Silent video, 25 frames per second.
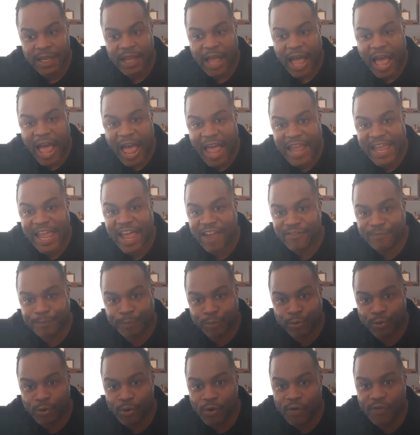I have
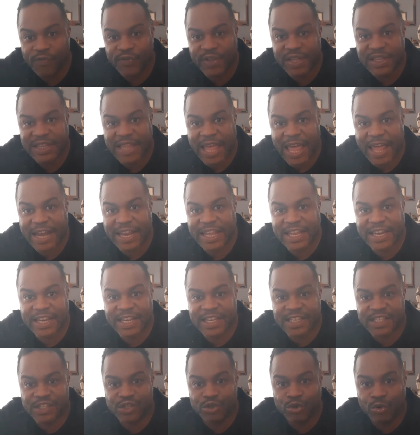proven that
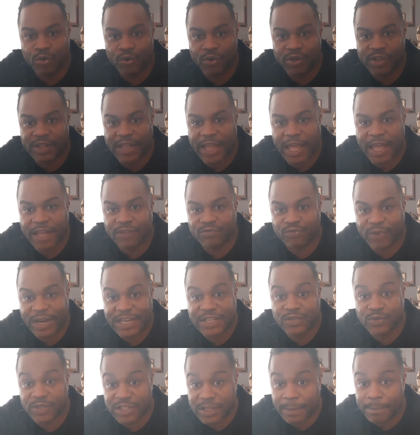that
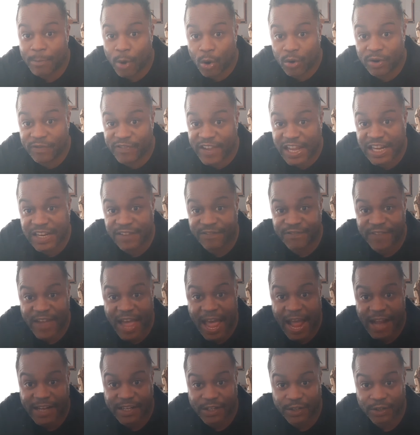race was a motivating
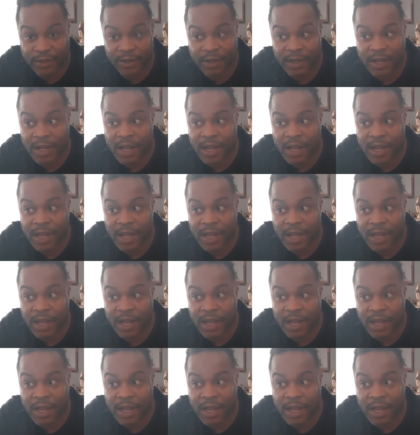factor,